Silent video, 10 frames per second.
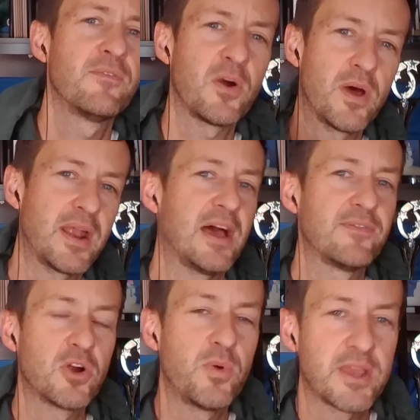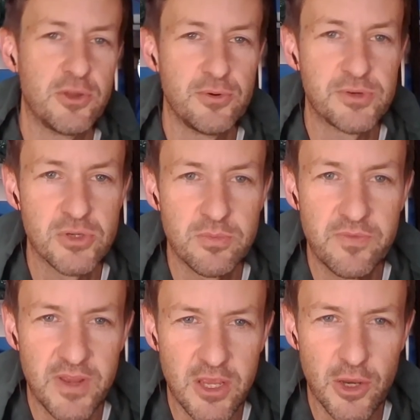if I want to have a quick YouTube
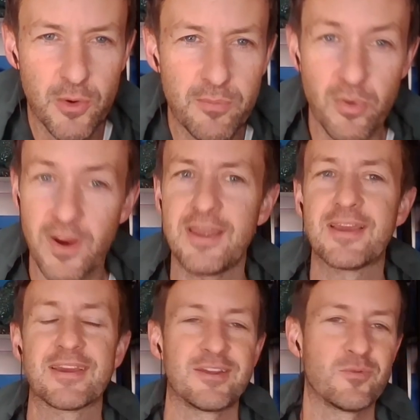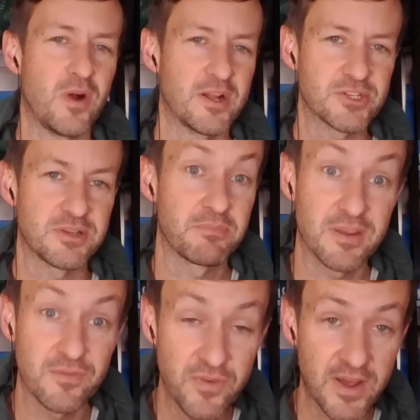video break and watch
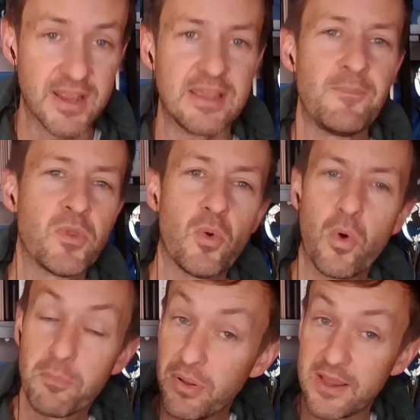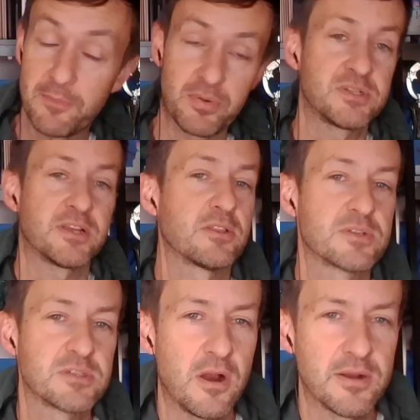something funny or play a particular
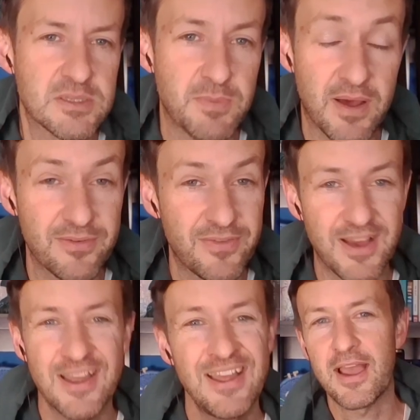song on Spotify,